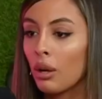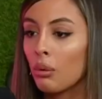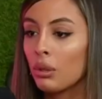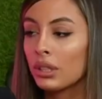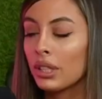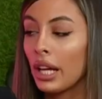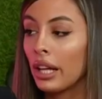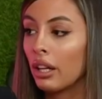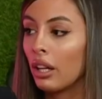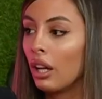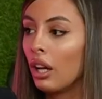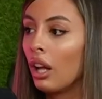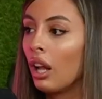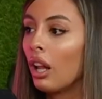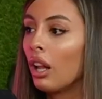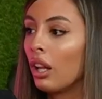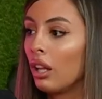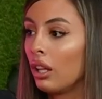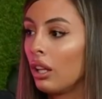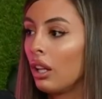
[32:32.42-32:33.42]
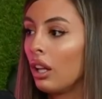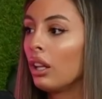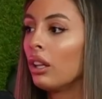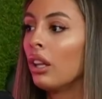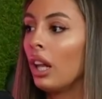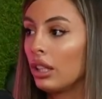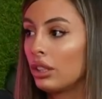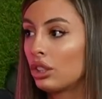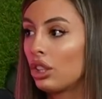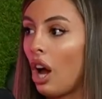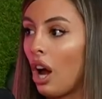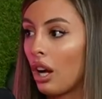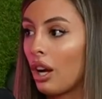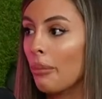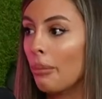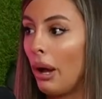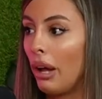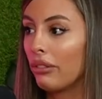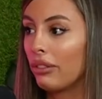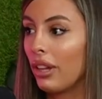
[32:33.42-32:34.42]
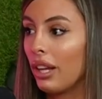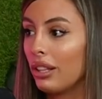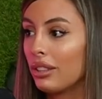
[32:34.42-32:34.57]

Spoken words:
was like, let's talk about this.